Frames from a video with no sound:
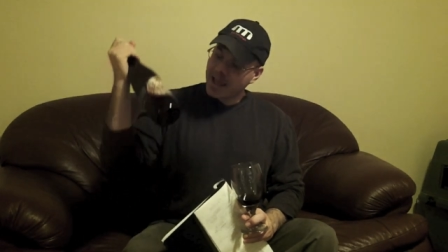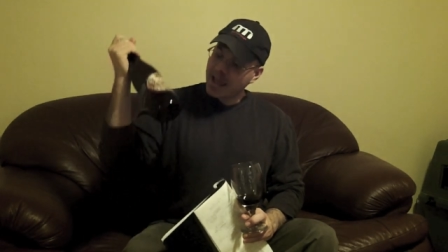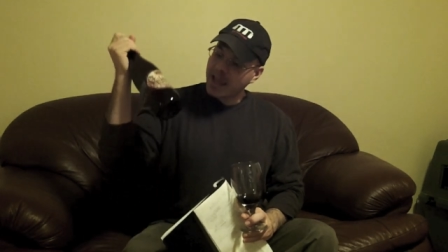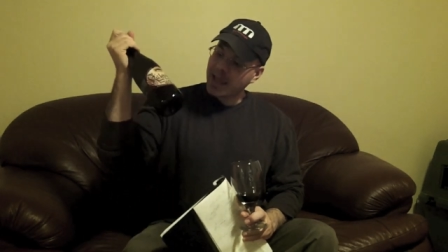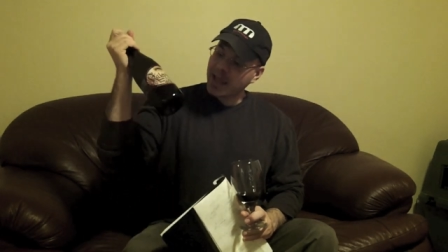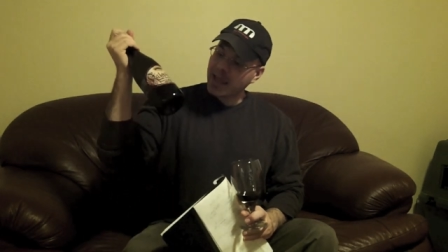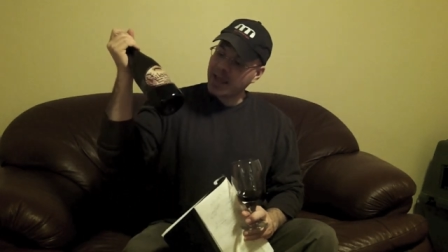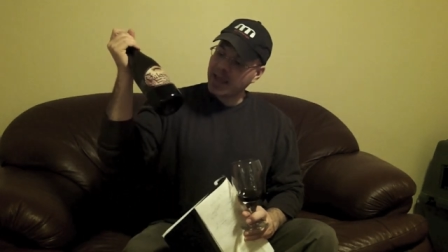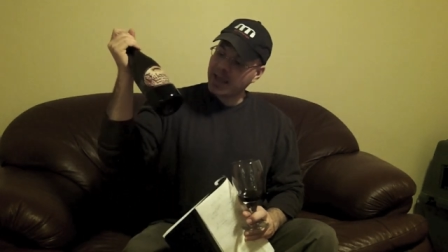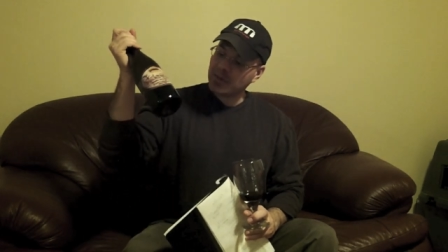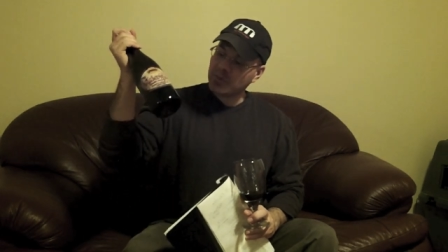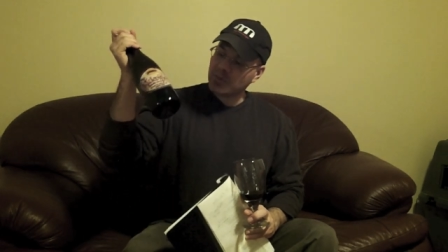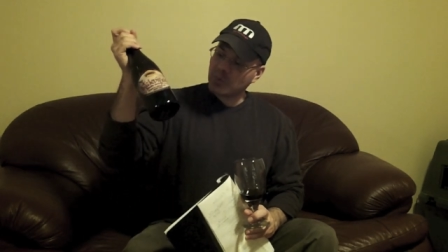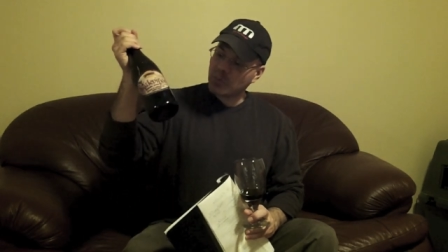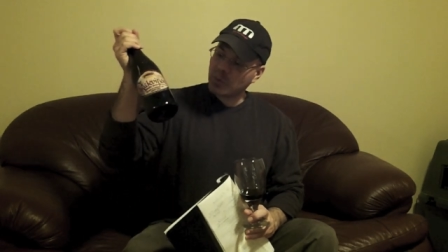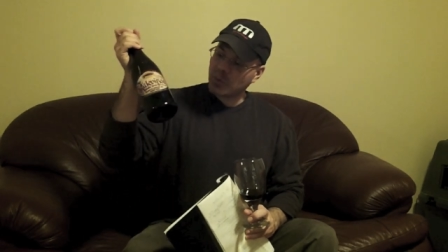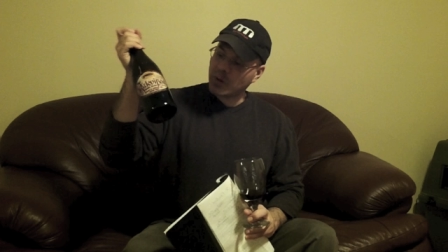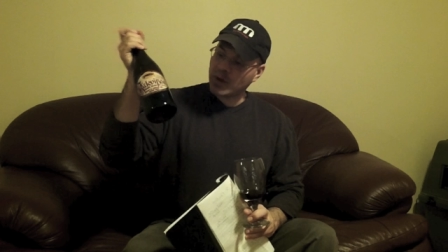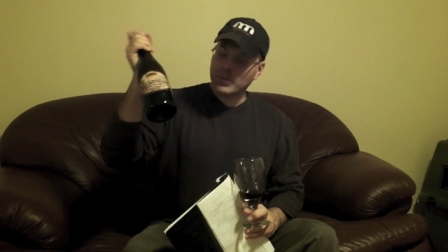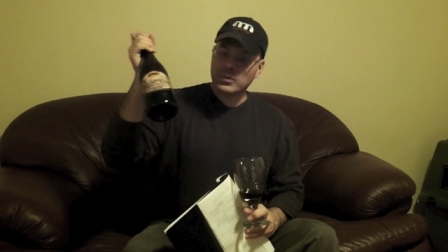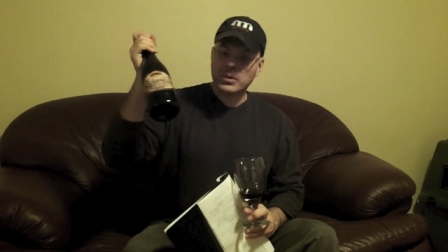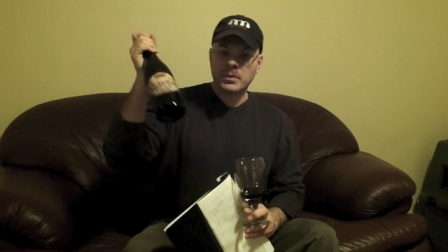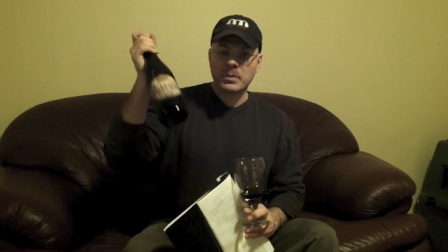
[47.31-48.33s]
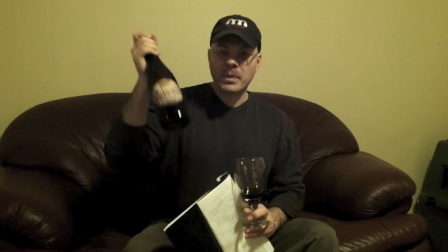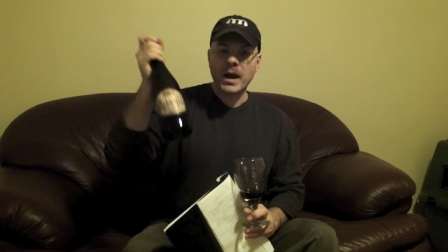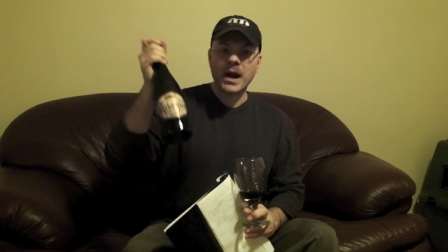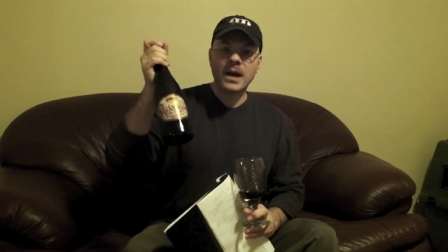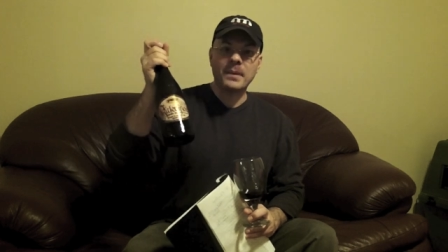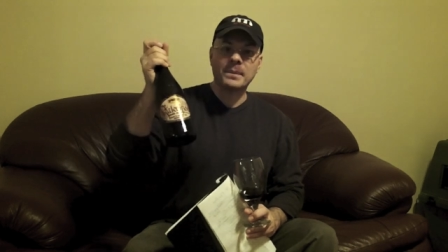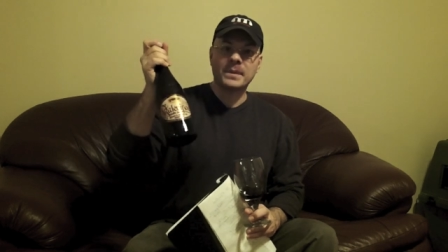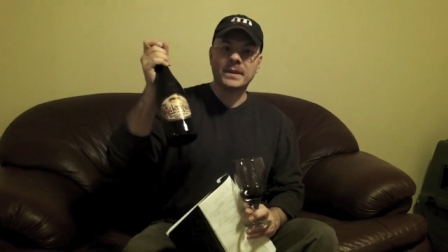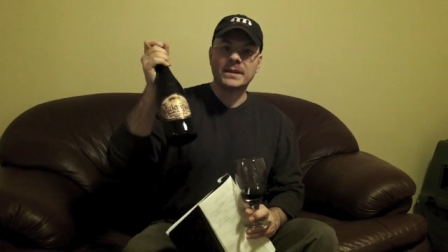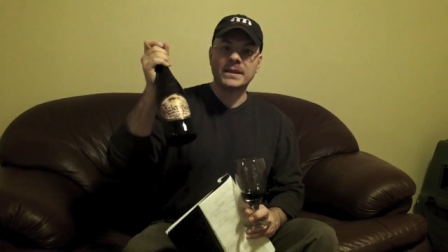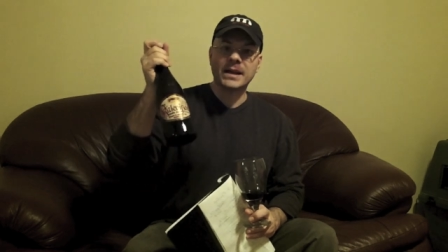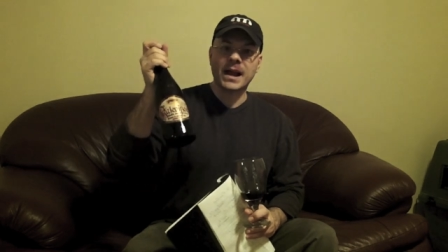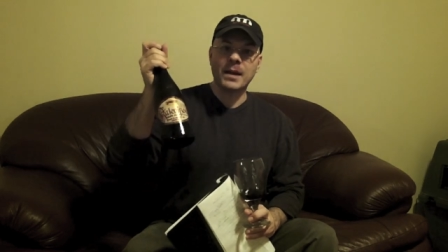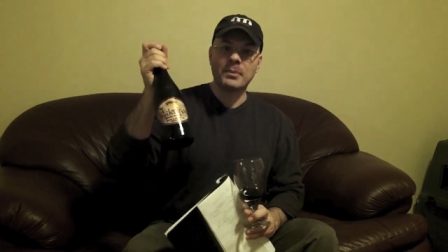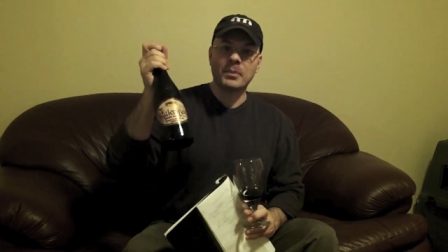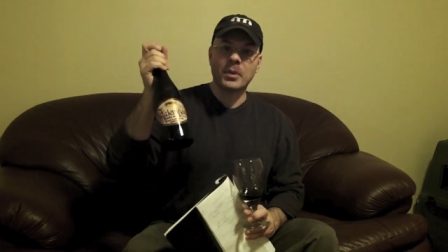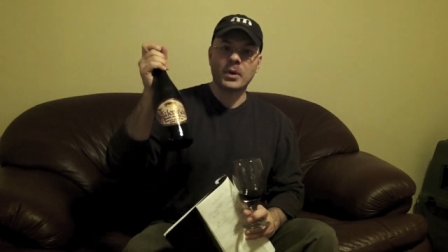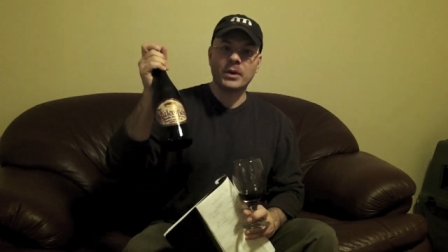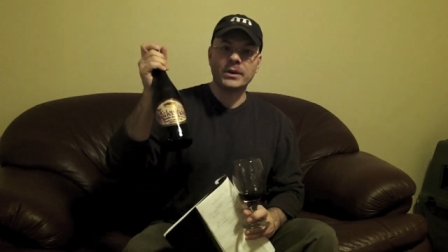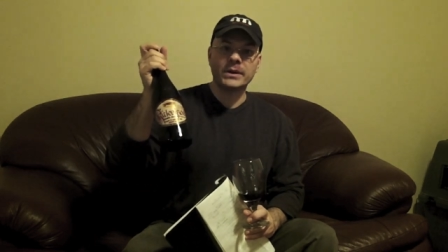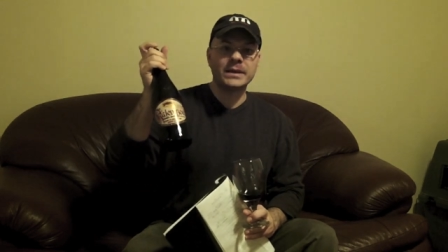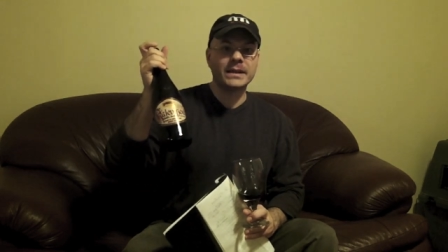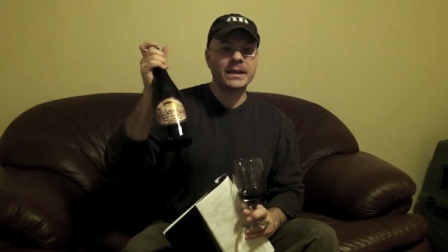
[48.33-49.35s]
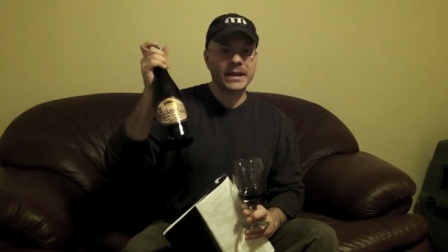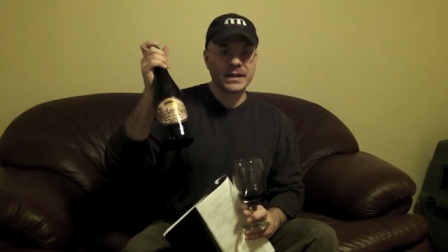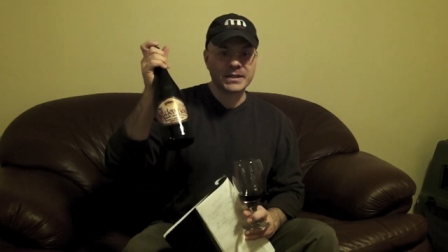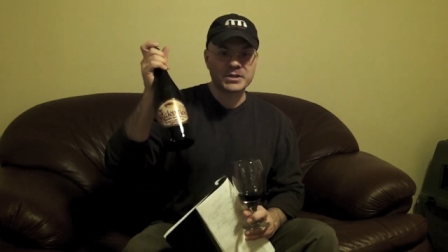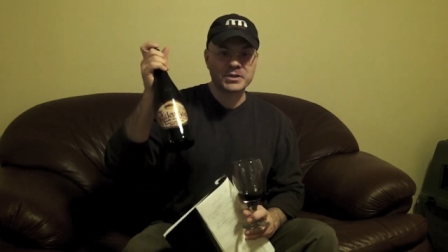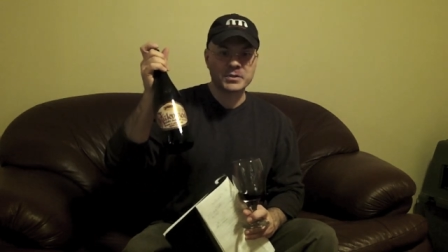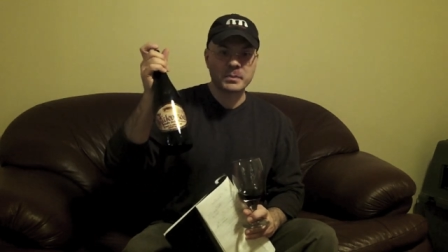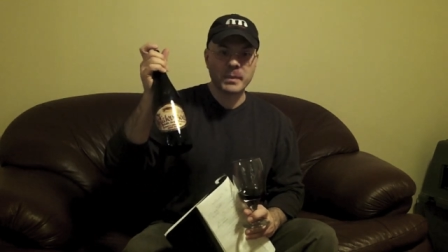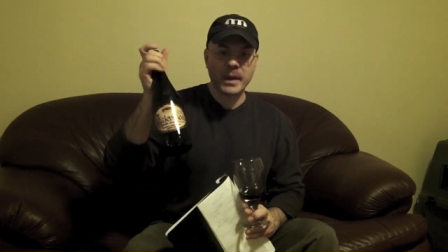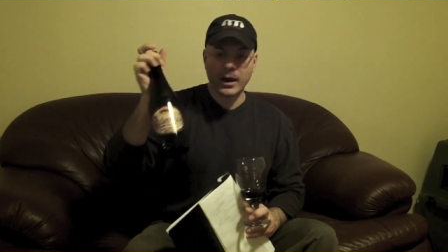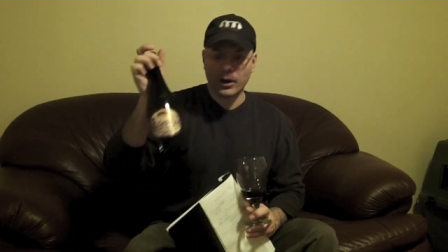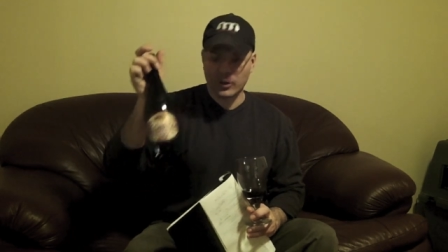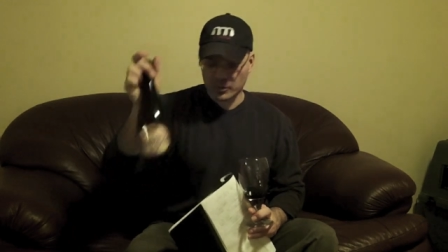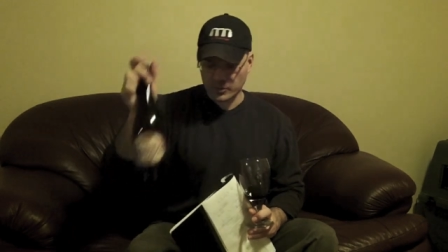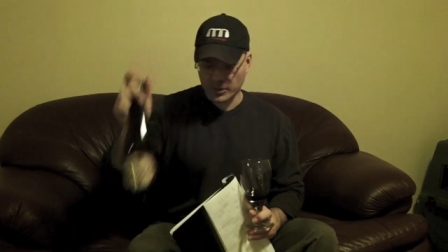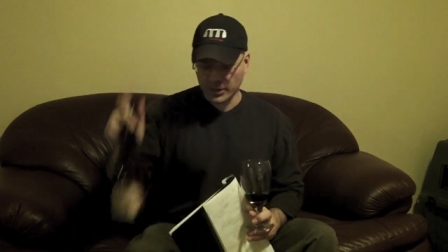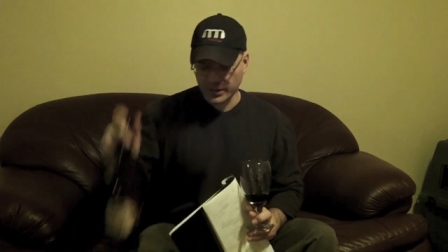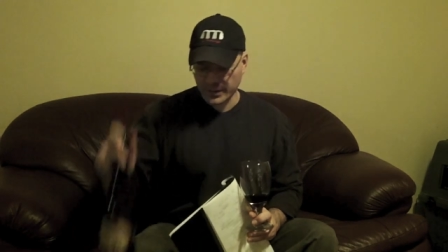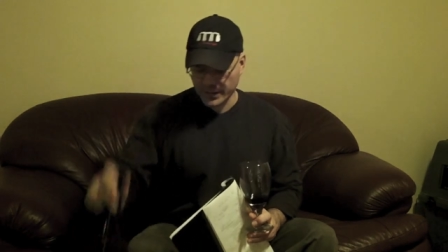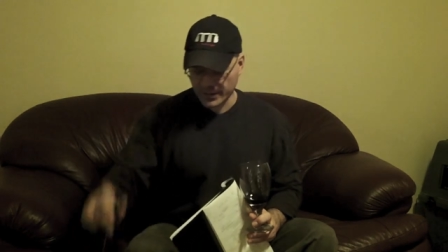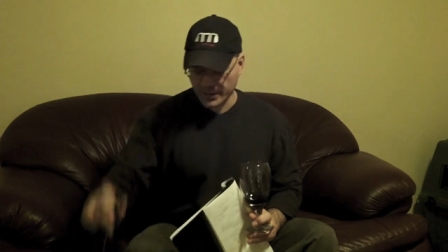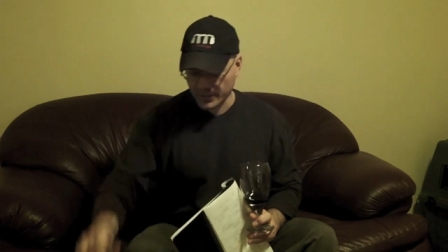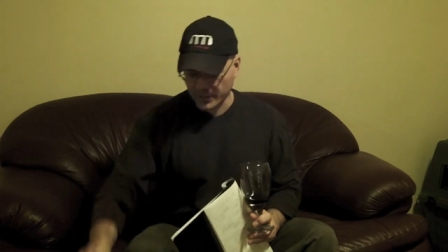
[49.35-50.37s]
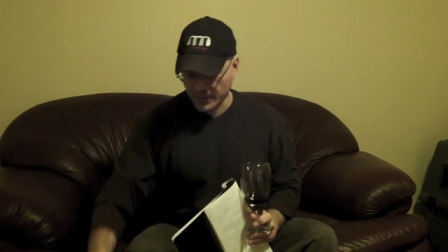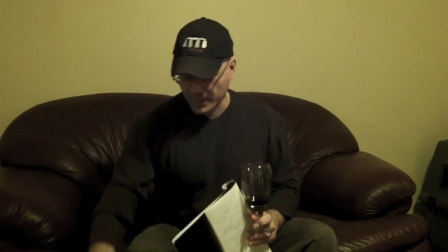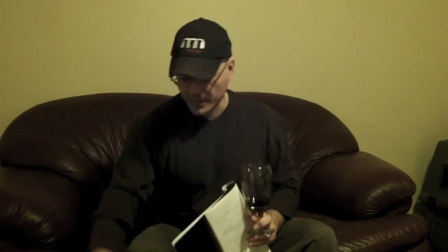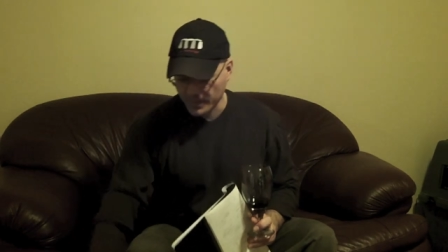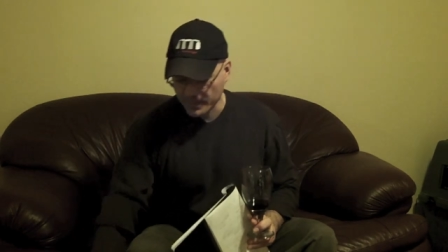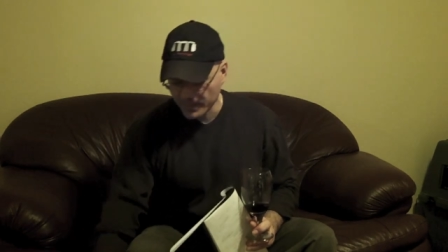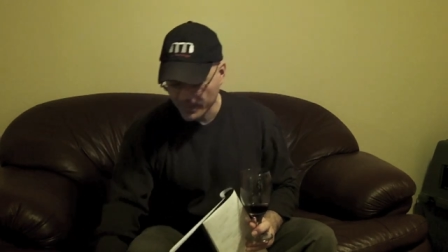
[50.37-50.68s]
and when we popped the top on it, it smelled really good.